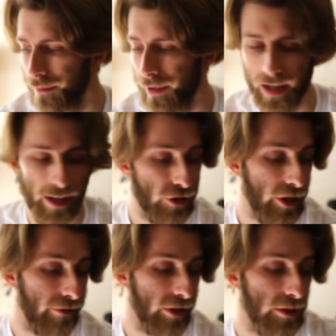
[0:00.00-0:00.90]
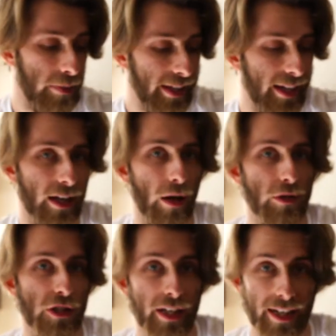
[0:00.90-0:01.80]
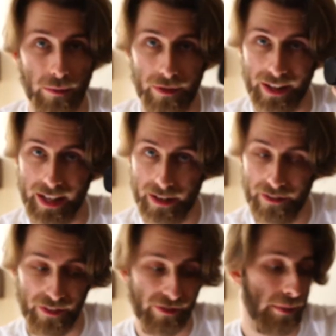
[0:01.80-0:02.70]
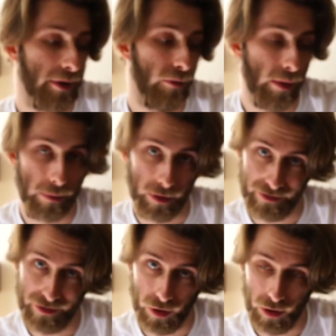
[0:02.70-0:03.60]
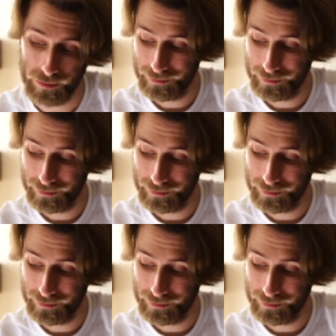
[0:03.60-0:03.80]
But generally speaking, I was sticking with the 50mm 1.4.